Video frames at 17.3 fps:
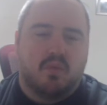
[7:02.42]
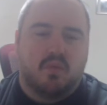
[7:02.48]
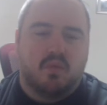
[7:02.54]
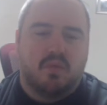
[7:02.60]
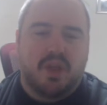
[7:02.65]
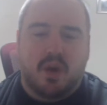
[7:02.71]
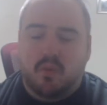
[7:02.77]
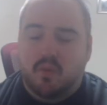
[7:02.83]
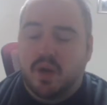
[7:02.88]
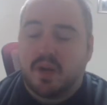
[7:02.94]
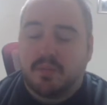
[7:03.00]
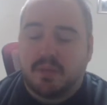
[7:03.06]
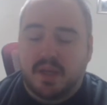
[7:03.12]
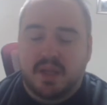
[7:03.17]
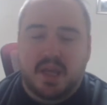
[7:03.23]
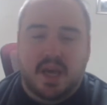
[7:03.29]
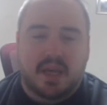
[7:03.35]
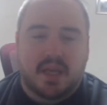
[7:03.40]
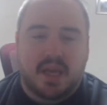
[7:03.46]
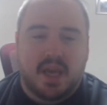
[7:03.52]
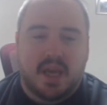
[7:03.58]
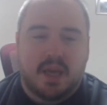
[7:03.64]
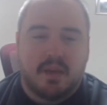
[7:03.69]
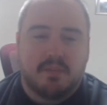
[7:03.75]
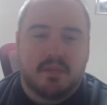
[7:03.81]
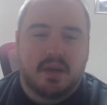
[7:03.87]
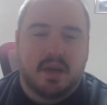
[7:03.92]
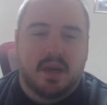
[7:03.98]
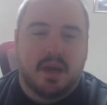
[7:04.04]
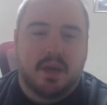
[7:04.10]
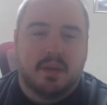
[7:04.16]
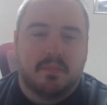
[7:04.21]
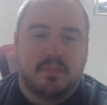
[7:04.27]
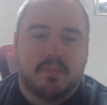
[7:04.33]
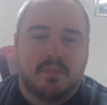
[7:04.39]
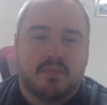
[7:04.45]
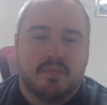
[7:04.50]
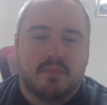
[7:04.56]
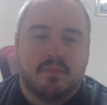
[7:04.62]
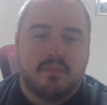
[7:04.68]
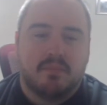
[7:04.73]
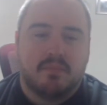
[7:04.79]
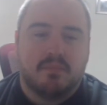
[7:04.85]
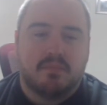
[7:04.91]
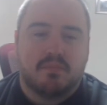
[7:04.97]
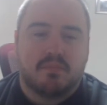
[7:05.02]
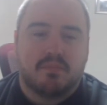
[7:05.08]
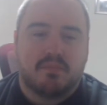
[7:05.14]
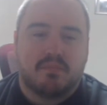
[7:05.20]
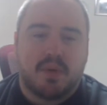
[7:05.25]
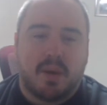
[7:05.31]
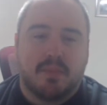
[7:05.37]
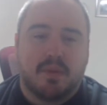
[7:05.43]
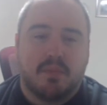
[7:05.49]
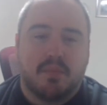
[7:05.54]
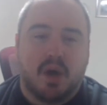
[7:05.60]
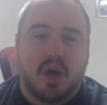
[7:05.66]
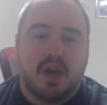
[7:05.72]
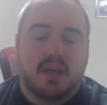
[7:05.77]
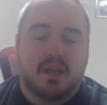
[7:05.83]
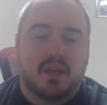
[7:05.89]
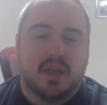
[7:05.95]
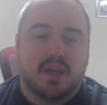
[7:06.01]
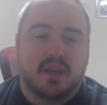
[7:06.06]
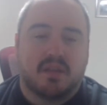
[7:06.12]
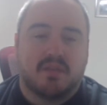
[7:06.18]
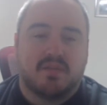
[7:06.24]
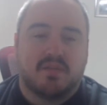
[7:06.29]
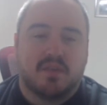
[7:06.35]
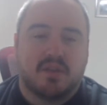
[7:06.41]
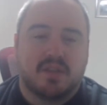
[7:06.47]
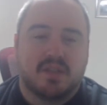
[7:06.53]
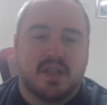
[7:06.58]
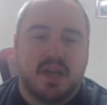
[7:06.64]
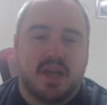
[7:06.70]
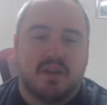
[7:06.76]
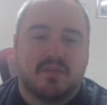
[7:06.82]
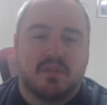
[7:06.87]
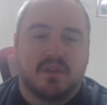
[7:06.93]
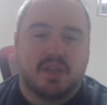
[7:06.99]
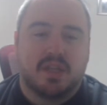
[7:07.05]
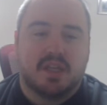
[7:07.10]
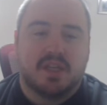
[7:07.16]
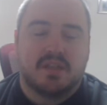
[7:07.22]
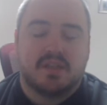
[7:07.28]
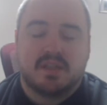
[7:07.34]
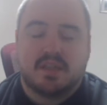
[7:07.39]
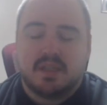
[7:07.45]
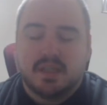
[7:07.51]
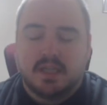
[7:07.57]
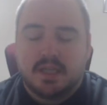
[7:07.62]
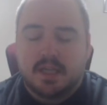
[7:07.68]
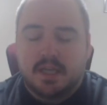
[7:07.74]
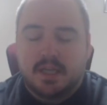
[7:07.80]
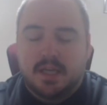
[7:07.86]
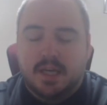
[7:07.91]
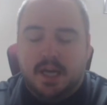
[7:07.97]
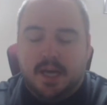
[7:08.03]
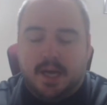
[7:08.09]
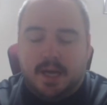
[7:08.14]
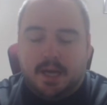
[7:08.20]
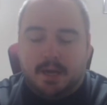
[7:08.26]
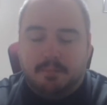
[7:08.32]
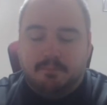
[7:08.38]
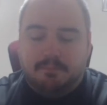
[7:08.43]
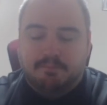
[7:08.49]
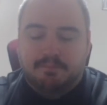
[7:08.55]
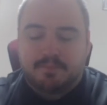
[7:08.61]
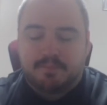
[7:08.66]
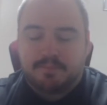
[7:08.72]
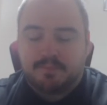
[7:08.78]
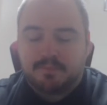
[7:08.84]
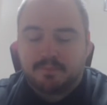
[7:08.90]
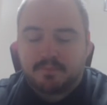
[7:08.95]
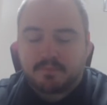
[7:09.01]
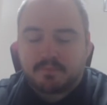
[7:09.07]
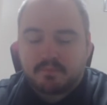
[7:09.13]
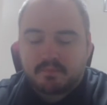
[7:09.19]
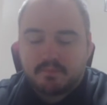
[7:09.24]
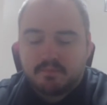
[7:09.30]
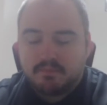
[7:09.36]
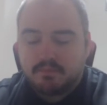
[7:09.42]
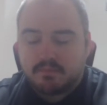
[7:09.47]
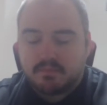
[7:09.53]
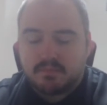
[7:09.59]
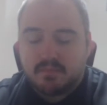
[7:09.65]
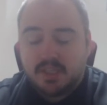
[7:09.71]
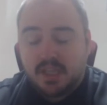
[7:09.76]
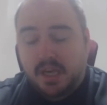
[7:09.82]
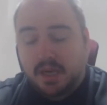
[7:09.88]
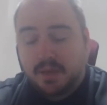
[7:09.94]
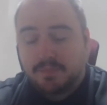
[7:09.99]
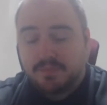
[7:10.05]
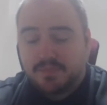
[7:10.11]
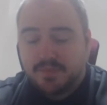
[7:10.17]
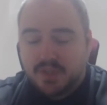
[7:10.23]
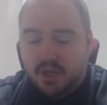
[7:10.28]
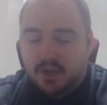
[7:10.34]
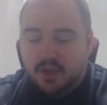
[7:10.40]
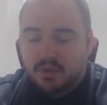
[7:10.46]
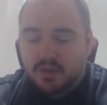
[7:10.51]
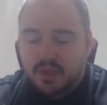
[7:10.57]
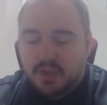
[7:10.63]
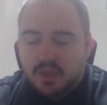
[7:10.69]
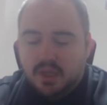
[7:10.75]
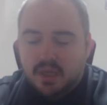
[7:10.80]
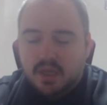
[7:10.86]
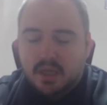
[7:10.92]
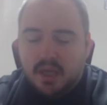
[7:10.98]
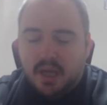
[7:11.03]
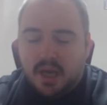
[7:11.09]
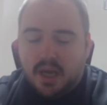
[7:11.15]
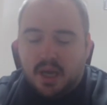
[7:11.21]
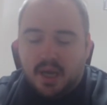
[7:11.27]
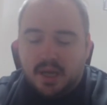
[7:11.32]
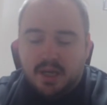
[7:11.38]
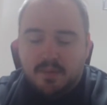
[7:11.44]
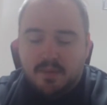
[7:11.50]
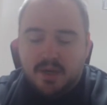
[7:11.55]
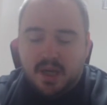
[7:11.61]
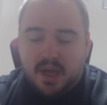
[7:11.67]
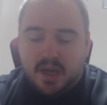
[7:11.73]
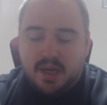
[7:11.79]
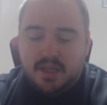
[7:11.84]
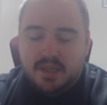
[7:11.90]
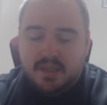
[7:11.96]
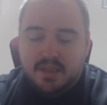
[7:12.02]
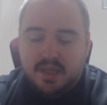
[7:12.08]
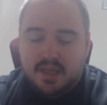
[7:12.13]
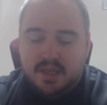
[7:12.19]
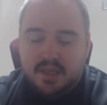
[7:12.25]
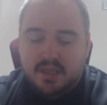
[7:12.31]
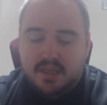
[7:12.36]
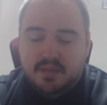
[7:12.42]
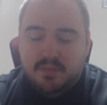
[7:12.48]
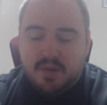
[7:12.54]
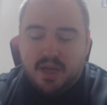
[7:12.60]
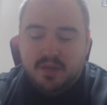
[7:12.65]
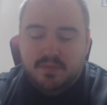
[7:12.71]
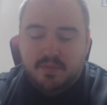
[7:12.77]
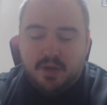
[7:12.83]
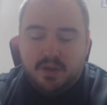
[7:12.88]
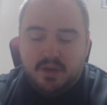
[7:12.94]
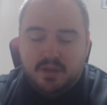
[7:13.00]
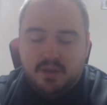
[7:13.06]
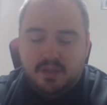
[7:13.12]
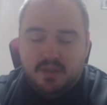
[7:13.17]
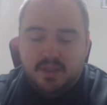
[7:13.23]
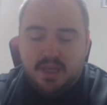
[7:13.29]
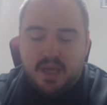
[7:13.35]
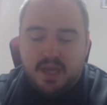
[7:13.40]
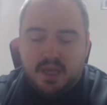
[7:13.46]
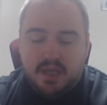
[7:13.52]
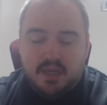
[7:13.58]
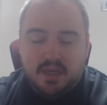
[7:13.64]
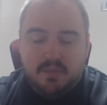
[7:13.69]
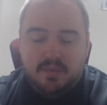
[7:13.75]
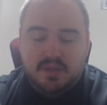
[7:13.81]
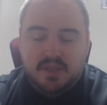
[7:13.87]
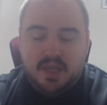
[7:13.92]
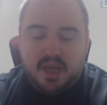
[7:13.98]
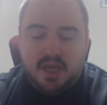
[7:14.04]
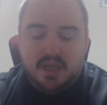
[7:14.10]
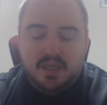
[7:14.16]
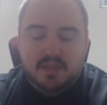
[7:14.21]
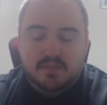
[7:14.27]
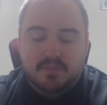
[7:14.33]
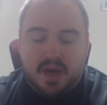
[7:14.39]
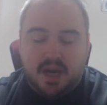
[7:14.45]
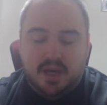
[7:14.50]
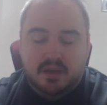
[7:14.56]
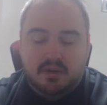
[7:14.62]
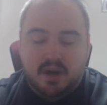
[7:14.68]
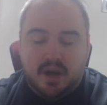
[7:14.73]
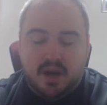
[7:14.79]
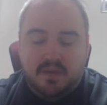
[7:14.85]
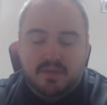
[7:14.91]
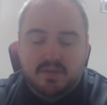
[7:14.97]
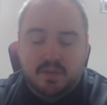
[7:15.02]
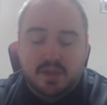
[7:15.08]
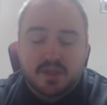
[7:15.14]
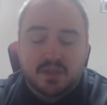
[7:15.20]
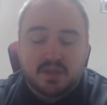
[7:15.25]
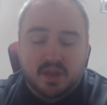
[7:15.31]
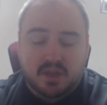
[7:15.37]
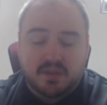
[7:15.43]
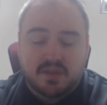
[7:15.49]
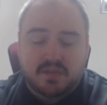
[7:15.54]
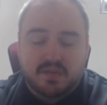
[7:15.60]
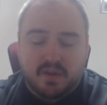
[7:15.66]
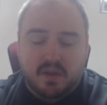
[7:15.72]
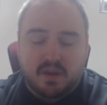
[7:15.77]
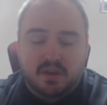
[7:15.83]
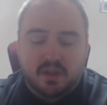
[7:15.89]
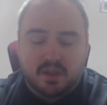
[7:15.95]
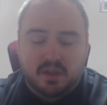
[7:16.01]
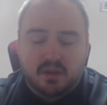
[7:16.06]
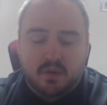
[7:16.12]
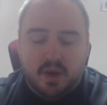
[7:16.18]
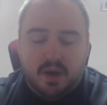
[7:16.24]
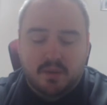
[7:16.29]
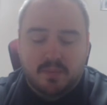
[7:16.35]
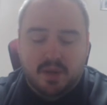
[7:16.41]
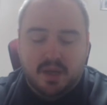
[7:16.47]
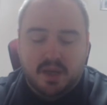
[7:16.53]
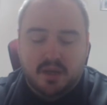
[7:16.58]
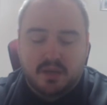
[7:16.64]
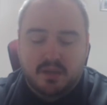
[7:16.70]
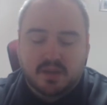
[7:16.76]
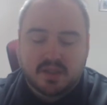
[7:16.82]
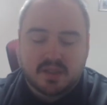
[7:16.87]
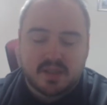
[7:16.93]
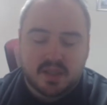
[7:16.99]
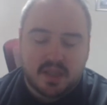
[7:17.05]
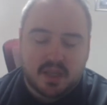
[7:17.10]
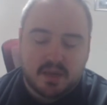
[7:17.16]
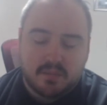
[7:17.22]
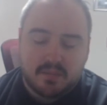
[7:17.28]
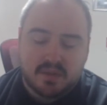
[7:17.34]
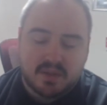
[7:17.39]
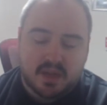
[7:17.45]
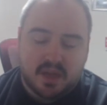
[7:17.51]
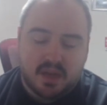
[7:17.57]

that want to play that game probably bought it like the first day of release. Yeah, so number 9 is Smash Brothers, and number 10 is Minecraft, which has also fallen quite a bit. You can see that it was